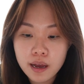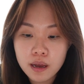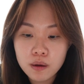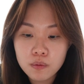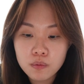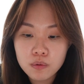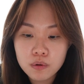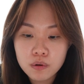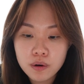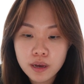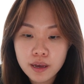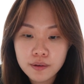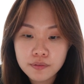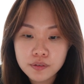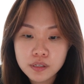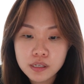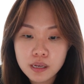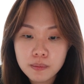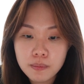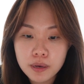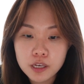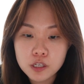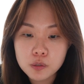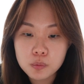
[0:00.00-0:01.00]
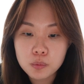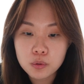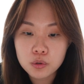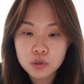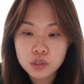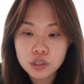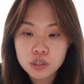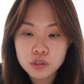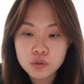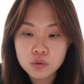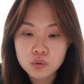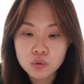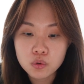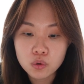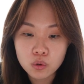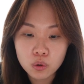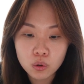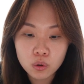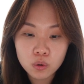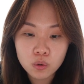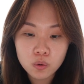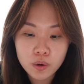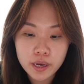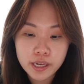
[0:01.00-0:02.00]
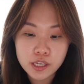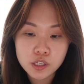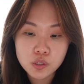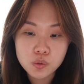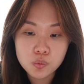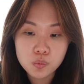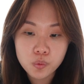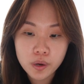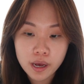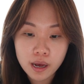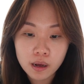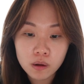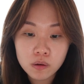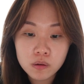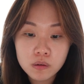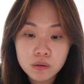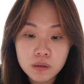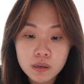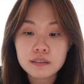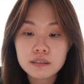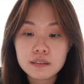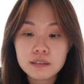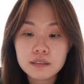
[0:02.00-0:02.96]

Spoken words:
I will have some exposure to gold as well.